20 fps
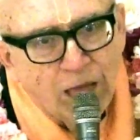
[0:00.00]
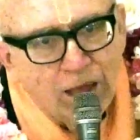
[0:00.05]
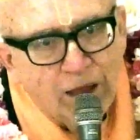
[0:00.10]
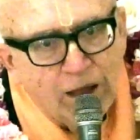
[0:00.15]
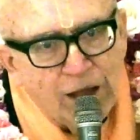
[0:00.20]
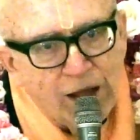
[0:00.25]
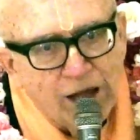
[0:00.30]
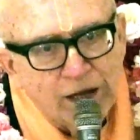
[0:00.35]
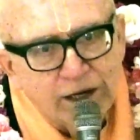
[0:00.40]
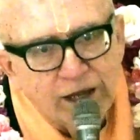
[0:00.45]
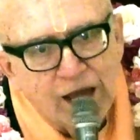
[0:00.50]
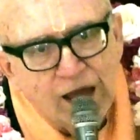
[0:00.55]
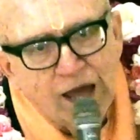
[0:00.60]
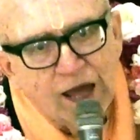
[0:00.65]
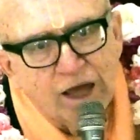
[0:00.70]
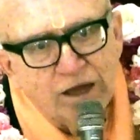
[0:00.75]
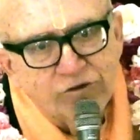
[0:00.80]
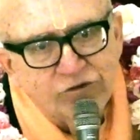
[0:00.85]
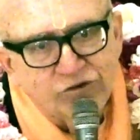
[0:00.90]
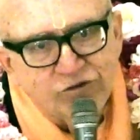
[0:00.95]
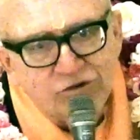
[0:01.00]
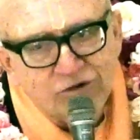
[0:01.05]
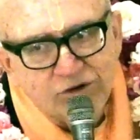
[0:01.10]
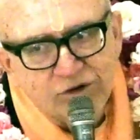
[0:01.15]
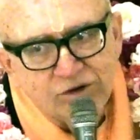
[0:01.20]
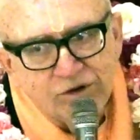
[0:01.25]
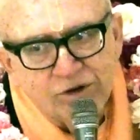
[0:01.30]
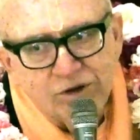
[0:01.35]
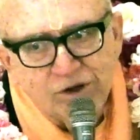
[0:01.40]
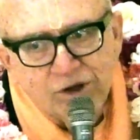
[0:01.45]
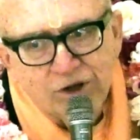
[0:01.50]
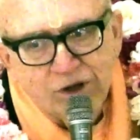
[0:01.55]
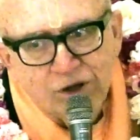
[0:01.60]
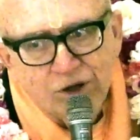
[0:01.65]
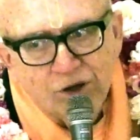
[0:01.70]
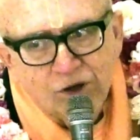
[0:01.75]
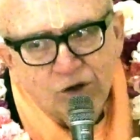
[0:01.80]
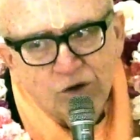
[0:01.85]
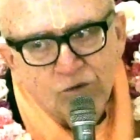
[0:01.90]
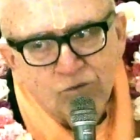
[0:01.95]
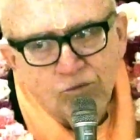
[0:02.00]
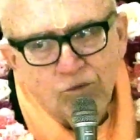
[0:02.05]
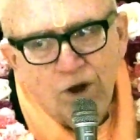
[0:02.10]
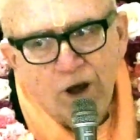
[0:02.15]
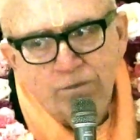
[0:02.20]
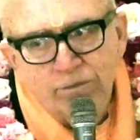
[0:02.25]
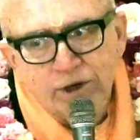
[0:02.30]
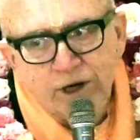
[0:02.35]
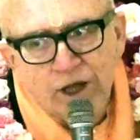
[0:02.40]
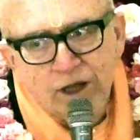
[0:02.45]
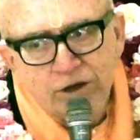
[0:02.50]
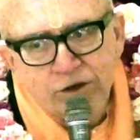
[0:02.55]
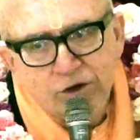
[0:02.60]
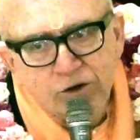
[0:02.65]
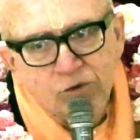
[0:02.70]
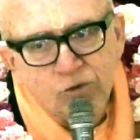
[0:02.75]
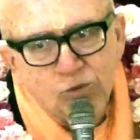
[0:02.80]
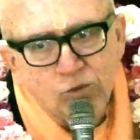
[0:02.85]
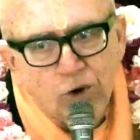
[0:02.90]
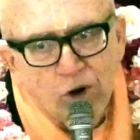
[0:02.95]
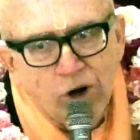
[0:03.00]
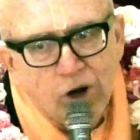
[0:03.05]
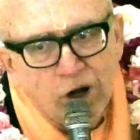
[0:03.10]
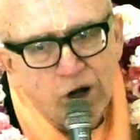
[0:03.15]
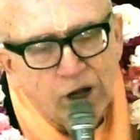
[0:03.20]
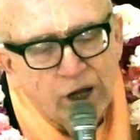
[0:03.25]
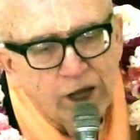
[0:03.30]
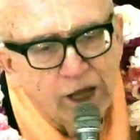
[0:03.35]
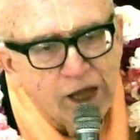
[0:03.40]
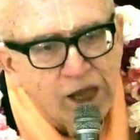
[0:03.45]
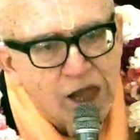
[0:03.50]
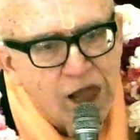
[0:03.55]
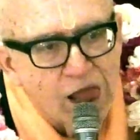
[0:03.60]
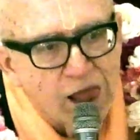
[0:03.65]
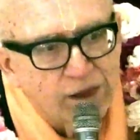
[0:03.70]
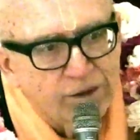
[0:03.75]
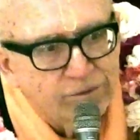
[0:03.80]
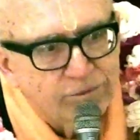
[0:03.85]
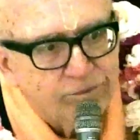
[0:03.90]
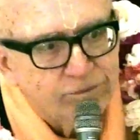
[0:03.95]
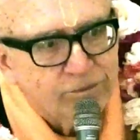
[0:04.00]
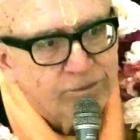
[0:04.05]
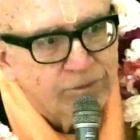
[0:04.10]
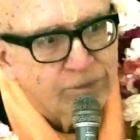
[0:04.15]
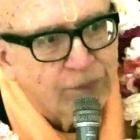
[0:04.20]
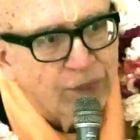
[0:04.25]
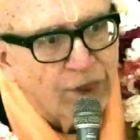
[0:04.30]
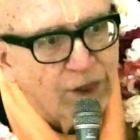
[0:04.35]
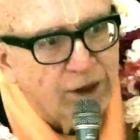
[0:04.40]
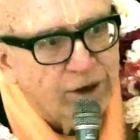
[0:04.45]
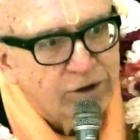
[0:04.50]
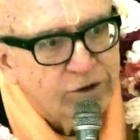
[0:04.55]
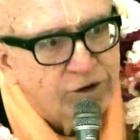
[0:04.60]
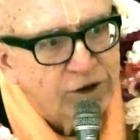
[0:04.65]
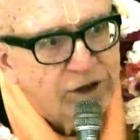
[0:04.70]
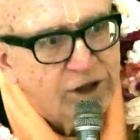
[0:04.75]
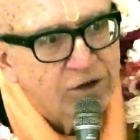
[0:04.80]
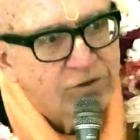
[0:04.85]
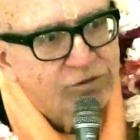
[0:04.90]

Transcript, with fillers: had asked Ramananda Roy to give